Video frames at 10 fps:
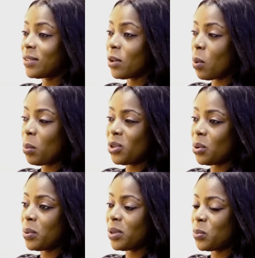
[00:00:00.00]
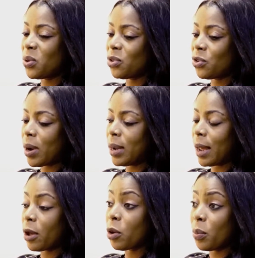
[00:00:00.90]
So what we do is we just try and
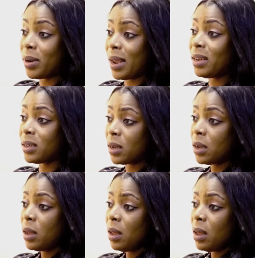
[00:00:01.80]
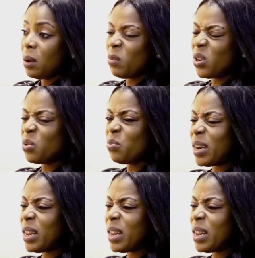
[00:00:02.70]
accommodate. We don't